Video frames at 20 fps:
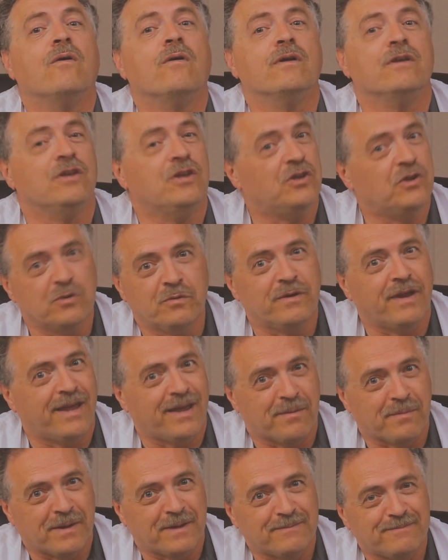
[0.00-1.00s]
you
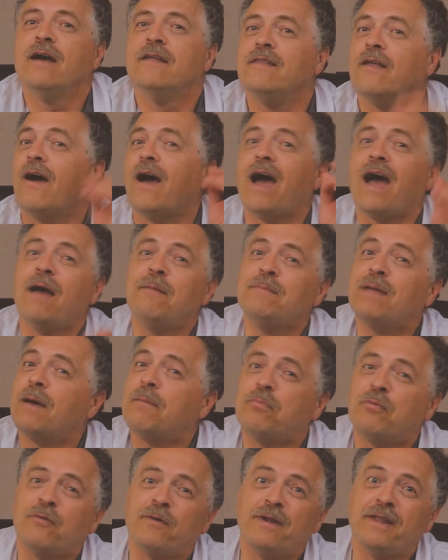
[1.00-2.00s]
name it. Now, I'm
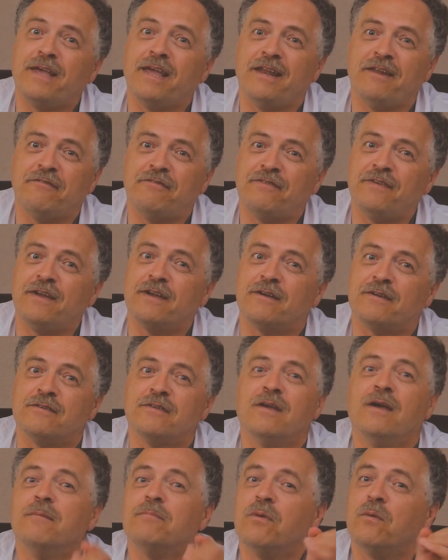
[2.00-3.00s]
not pointing any fingers,
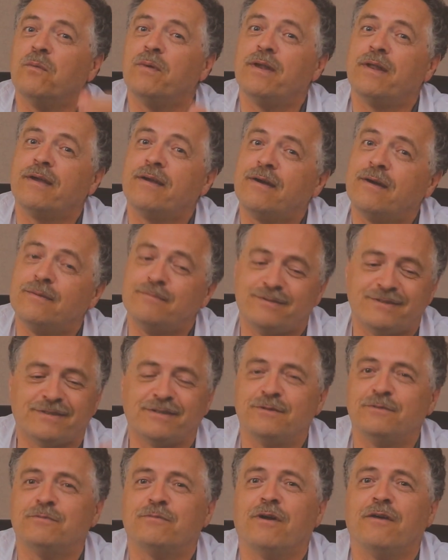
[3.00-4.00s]
but when it comes
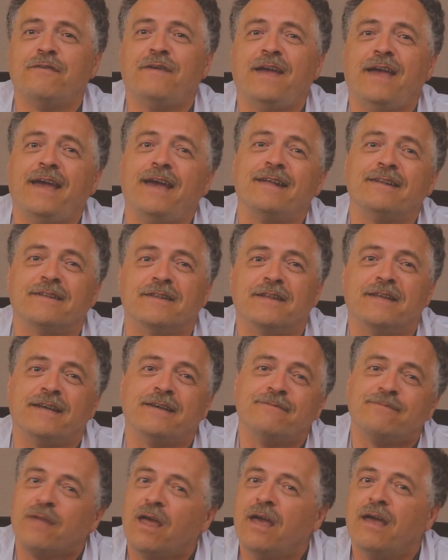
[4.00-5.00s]
to rough
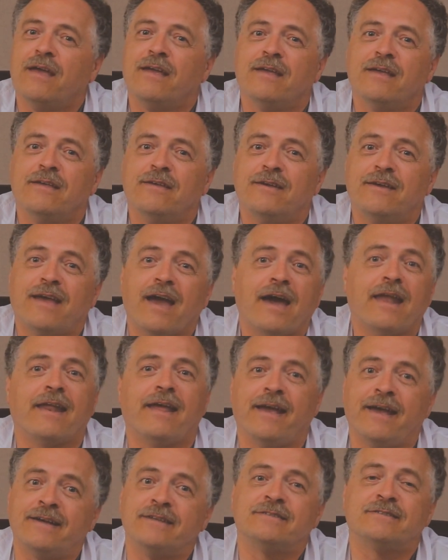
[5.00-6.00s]
handling, you got
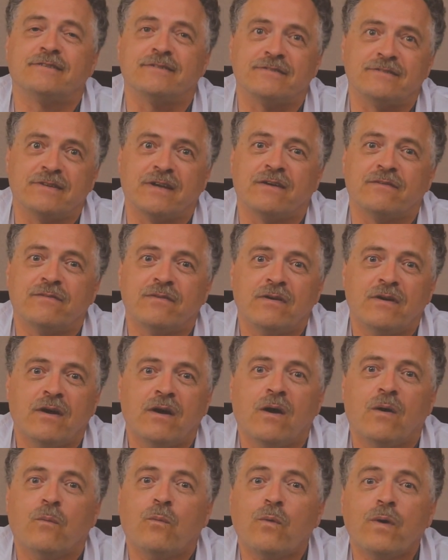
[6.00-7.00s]
to ask yourself,
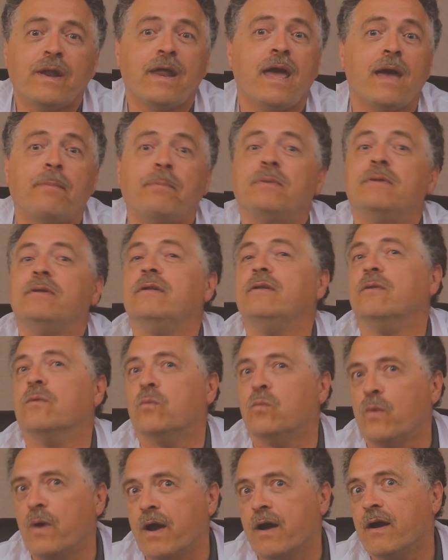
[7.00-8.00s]
what happened in the
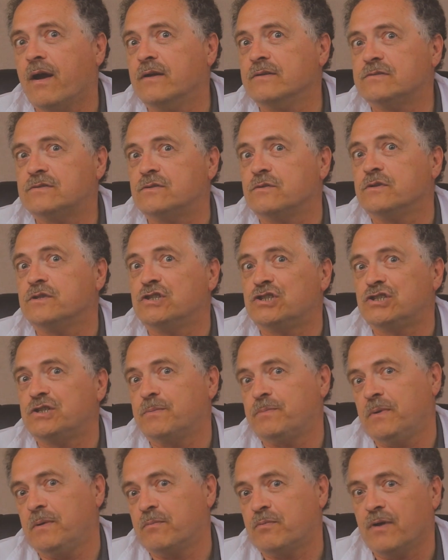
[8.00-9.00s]
warehouse during the
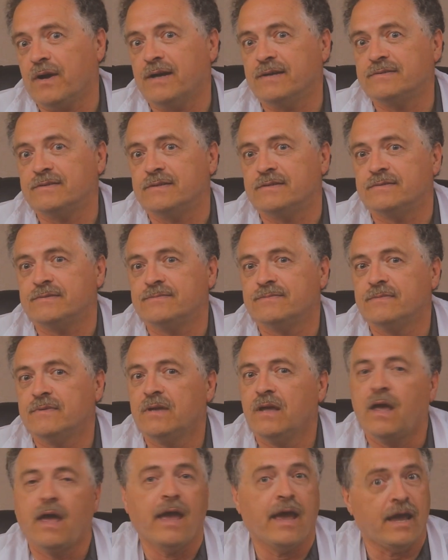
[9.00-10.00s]
shipping process?
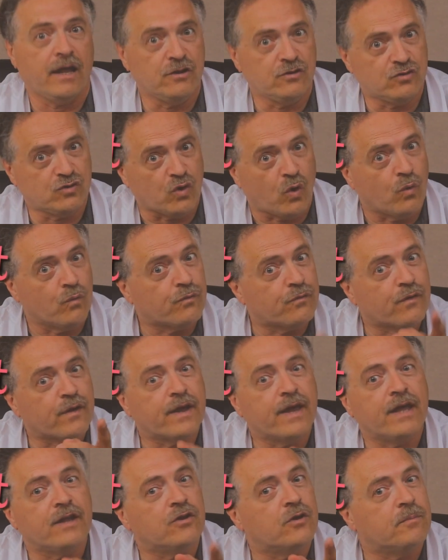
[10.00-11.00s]
And don't
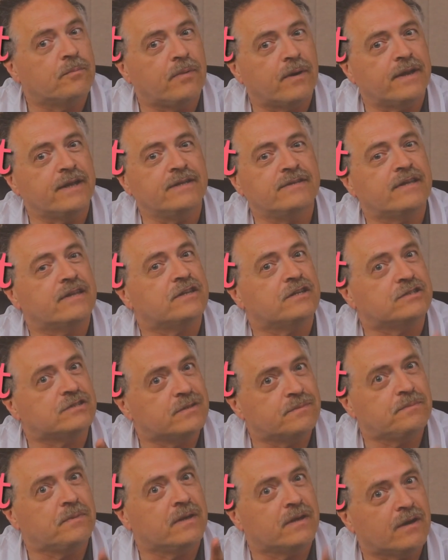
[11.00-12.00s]
forget your buddies at the
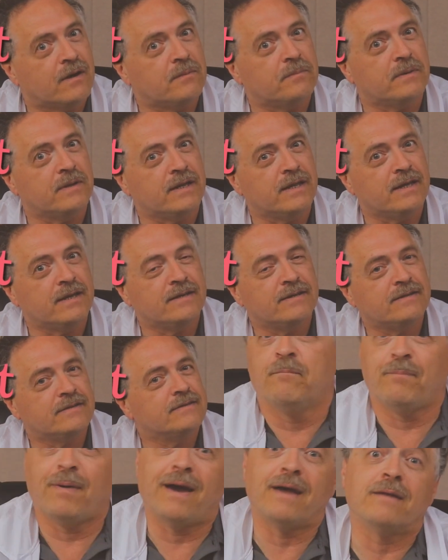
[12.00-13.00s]
shipping company.
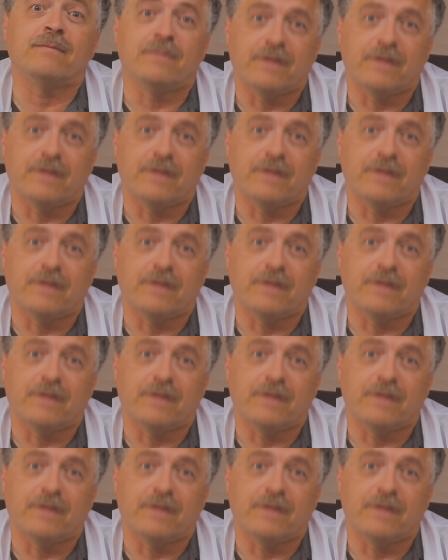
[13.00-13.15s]
Bottom